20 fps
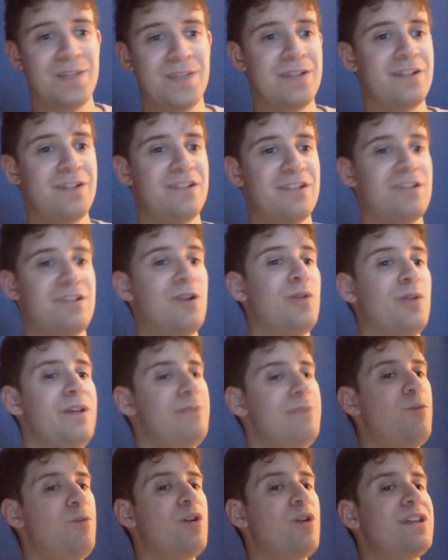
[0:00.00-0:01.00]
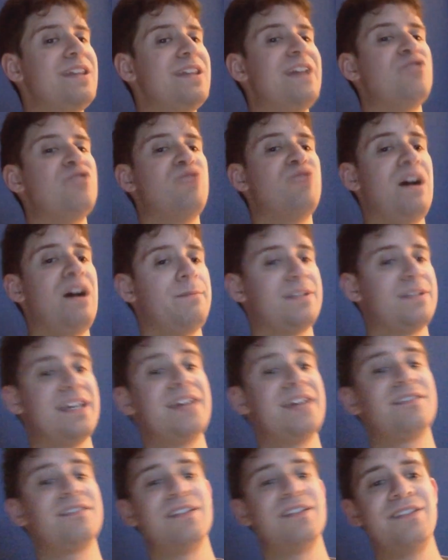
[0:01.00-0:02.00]
So Liv Morgan then drop
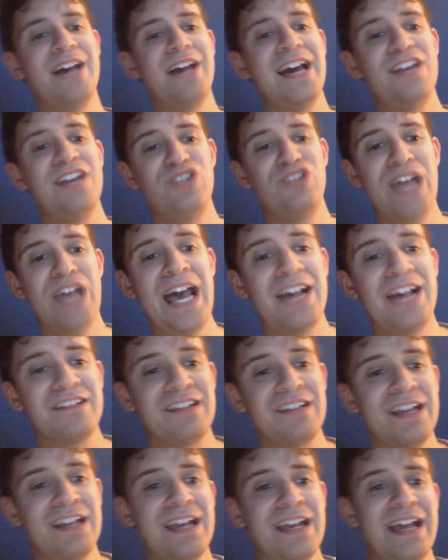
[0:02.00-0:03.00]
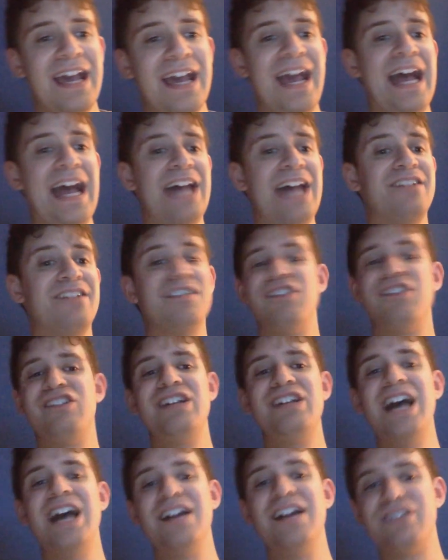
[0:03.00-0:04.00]
kicked Nia Jax as she
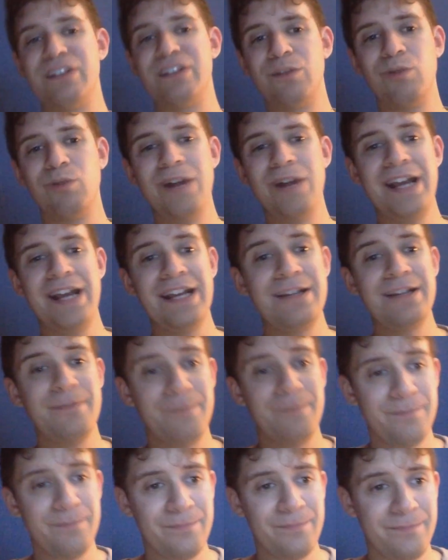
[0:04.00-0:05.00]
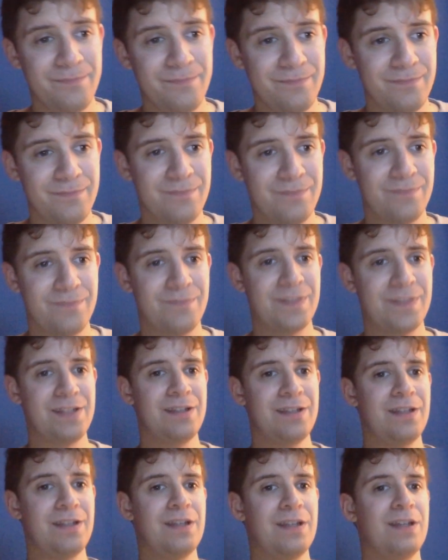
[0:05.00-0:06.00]
got into the ring.
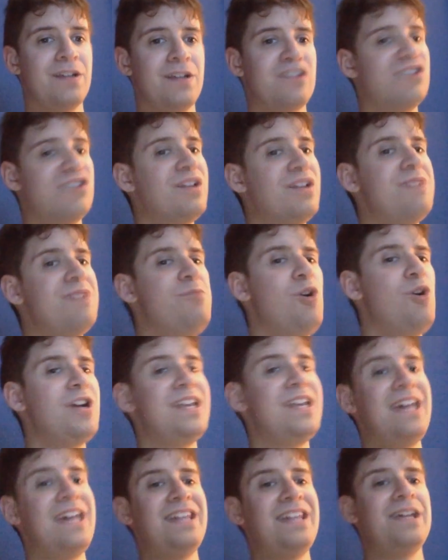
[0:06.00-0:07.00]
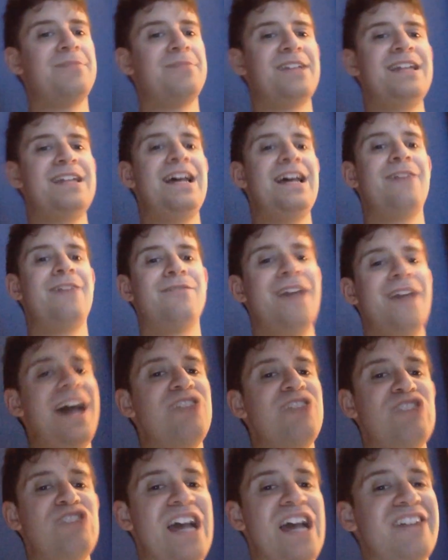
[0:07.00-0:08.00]
So Liv Morgan ended up saying that if Nia
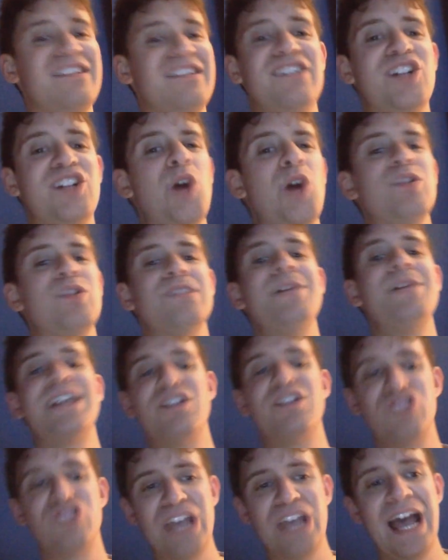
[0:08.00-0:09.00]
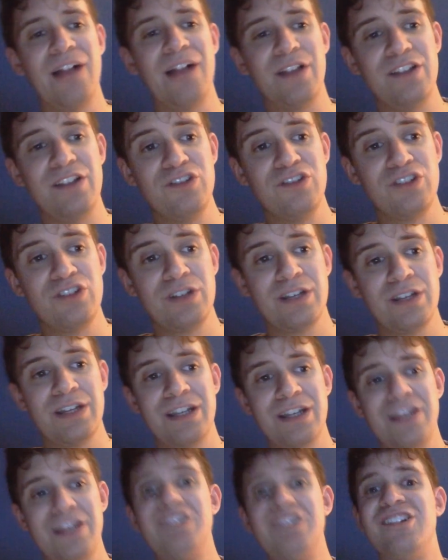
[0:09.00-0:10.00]
Jax is going to make a challenge,
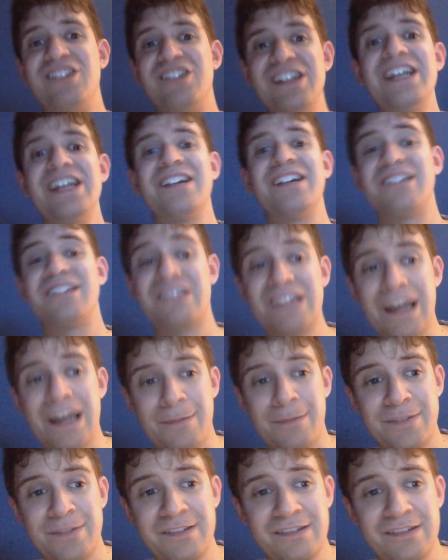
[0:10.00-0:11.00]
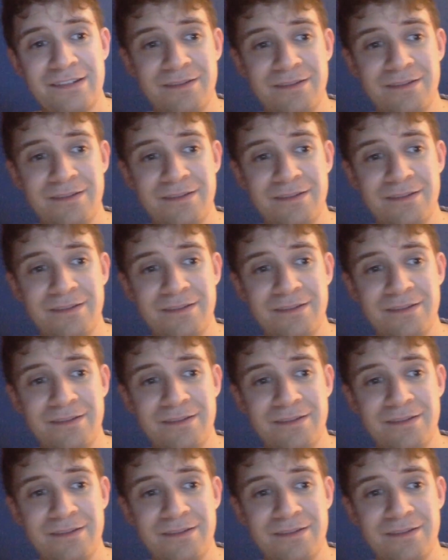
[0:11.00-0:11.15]
she accepts.